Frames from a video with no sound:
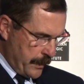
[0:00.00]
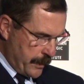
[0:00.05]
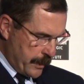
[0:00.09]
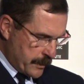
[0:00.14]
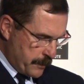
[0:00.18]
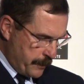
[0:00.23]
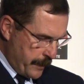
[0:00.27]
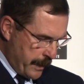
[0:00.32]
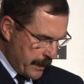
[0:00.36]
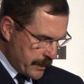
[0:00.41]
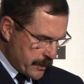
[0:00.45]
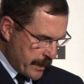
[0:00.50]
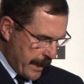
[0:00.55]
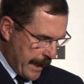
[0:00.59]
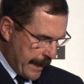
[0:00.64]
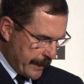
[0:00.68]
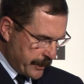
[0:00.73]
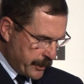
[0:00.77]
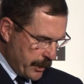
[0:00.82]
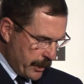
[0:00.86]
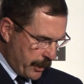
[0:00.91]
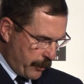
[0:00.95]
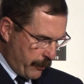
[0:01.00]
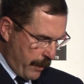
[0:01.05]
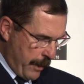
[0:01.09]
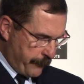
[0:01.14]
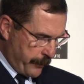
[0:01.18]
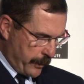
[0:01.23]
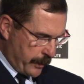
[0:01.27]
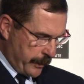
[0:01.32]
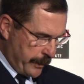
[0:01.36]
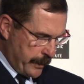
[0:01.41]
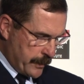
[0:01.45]
This means they are
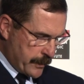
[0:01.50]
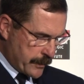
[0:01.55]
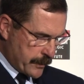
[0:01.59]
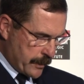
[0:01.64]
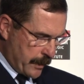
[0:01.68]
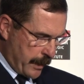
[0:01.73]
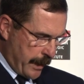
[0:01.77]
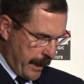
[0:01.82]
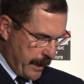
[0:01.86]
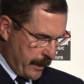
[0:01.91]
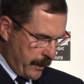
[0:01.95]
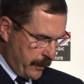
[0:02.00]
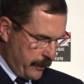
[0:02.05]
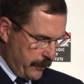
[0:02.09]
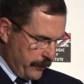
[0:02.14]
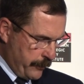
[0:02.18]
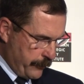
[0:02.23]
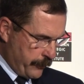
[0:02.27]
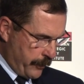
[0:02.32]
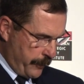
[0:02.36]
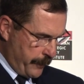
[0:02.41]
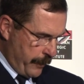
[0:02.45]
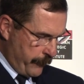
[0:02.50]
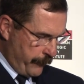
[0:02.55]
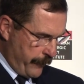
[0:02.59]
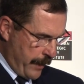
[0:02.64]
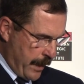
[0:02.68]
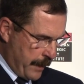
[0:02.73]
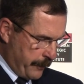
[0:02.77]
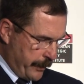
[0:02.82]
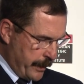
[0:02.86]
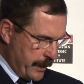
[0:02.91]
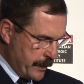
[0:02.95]
geographically dislocated from their
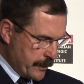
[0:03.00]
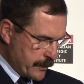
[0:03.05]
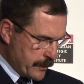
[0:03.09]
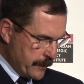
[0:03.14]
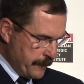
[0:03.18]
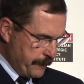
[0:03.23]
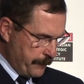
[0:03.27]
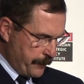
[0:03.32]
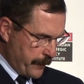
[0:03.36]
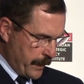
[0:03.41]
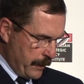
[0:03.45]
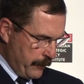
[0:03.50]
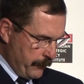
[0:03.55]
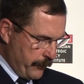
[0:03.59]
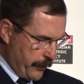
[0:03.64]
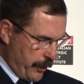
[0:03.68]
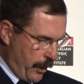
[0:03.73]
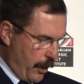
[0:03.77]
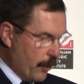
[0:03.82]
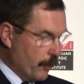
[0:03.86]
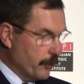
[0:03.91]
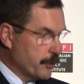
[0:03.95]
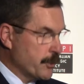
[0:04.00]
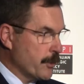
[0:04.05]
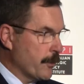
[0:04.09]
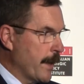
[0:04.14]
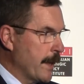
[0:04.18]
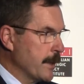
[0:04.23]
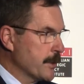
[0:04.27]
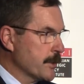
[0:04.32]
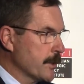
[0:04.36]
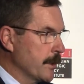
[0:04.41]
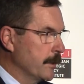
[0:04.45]
families for the whole
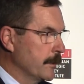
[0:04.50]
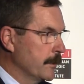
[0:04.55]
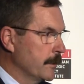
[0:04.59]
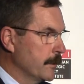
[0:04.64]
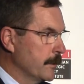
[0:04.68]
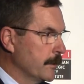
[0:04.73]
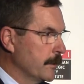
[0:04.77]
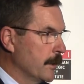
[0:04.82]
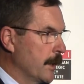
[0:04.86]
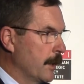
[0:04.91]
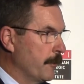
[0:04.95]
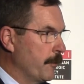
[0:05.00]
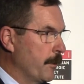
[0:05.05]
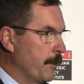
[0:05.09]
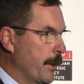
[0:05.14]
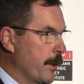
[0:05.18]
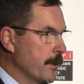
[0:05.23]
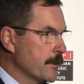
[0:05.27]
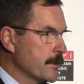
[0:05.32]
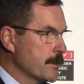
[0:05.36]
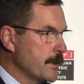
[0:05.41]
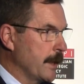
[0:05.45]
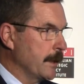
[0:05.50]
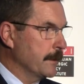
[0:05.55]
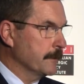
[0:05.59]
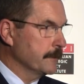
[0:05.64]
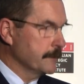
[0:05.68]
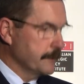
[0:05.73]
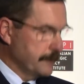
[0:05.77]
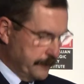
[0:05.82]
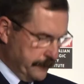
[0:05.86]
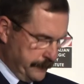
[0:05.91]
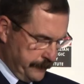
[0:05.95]
duration of a posting.